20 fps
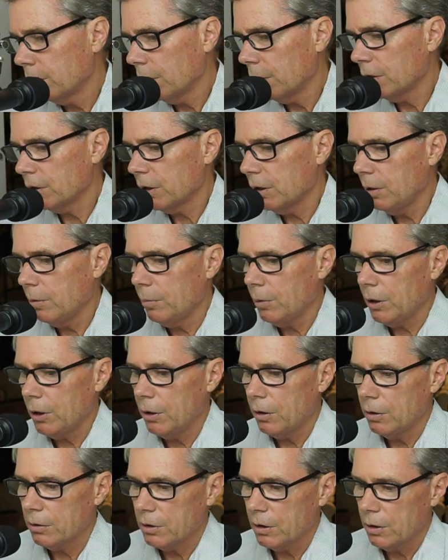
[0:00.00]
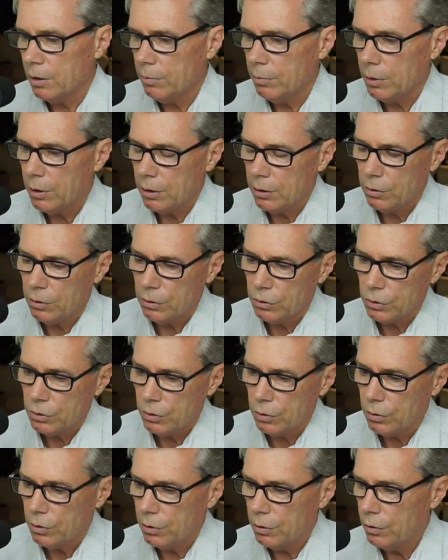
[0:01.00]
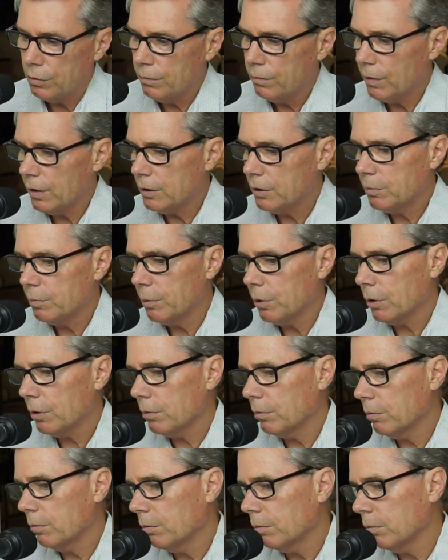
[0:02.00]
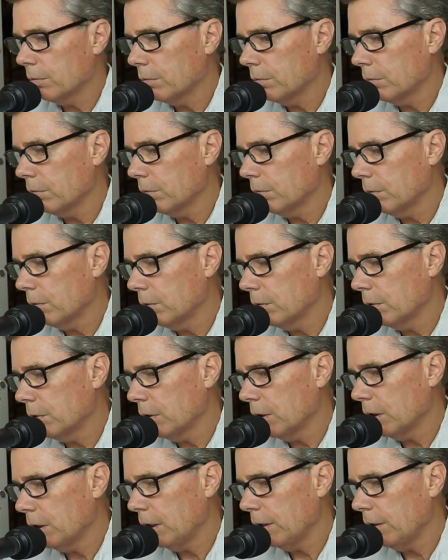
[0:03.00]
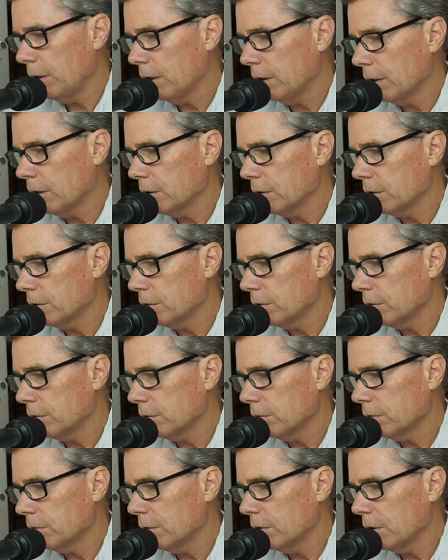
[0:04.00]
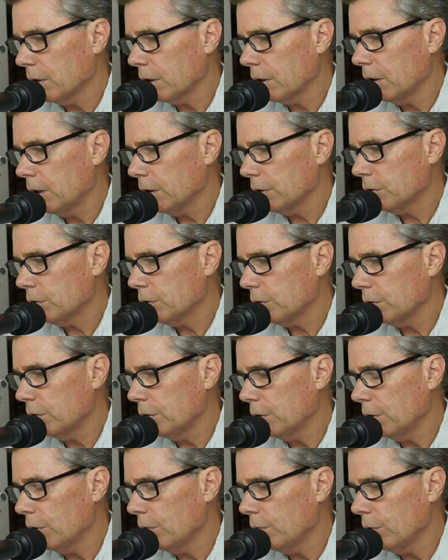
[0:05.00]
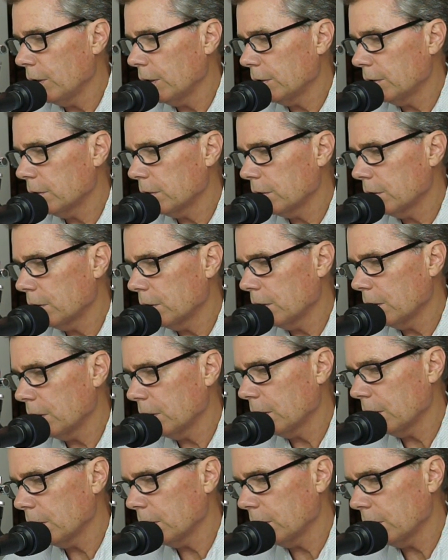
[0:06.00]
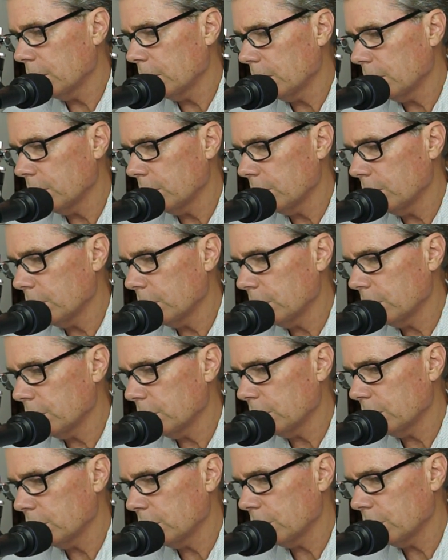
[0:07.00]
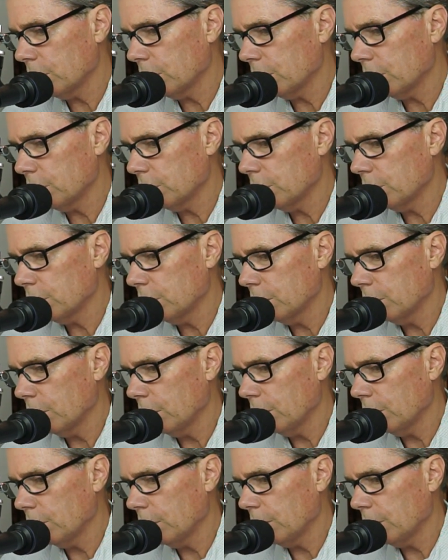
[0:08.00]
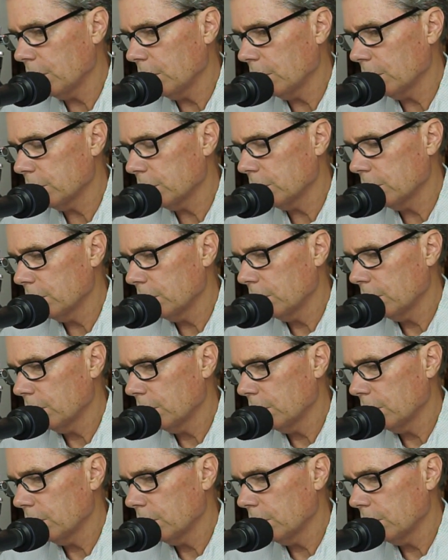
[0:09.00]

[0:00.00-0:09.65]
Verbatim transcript: is anybody is anybody used to the new Facebook? I think it's a cluster. You know what? Uh, where's the search? Oh, here it is.